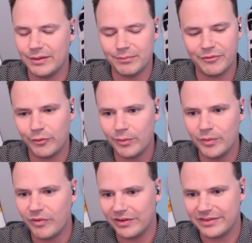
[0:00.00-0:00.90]
Before we
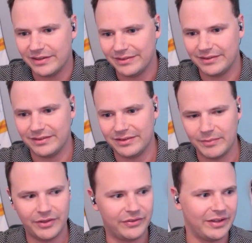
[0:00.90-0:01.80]
move on to
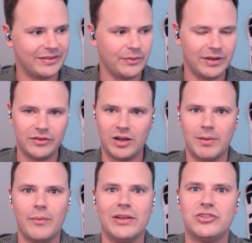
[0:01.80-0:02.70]
some other things, I want to talk
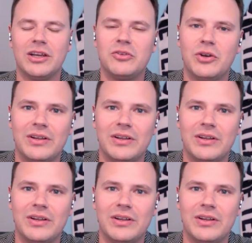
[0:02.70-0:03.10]
about Westchester